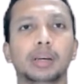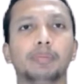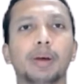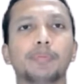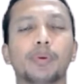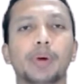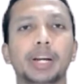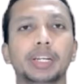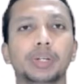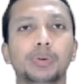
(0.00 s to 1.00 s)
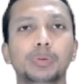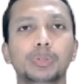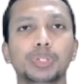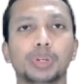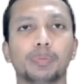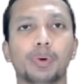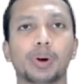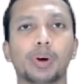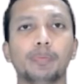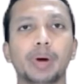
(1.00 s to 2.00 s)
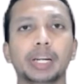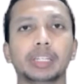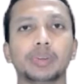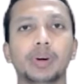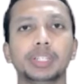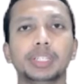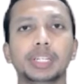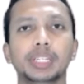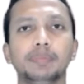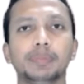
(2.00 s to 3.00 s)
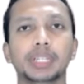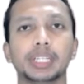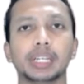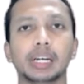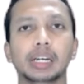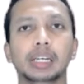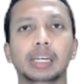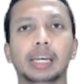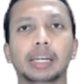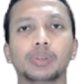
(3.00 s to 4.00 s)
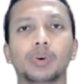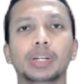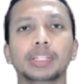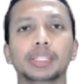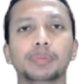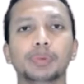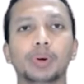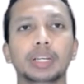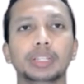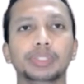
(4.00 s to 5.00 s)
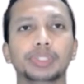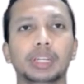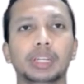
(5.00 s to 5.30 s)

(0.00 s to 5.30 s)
by providing tools for combining quantitative data and qualitative knowledge,